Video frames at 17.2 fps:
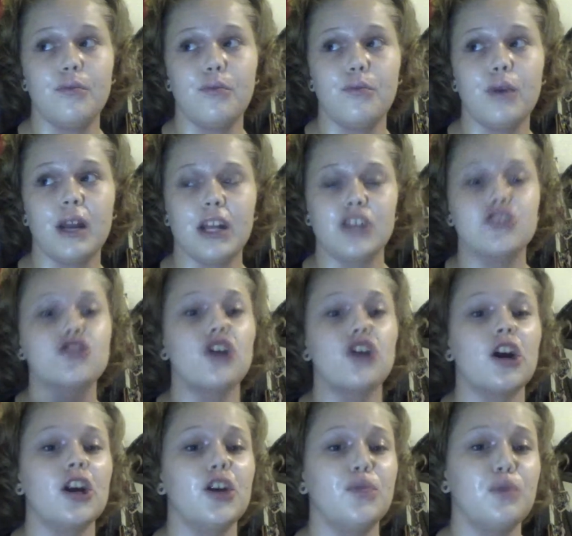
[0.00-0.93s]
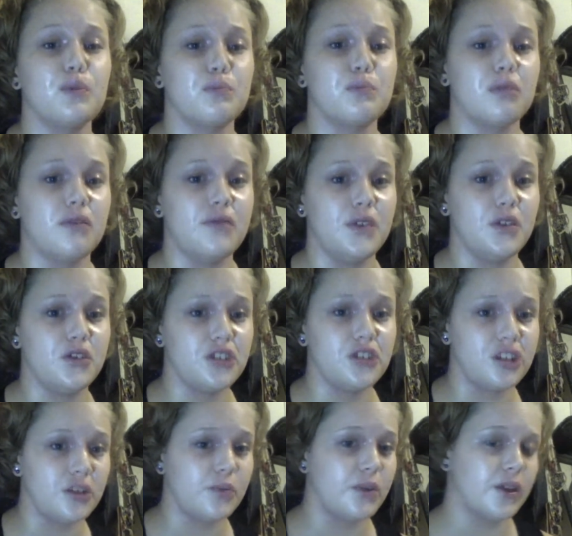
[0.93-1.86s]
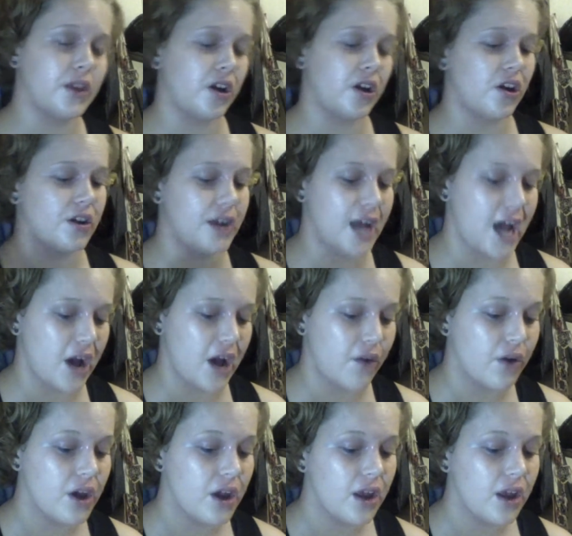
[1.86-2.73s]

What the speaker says: when I started with Profusion and where they are now,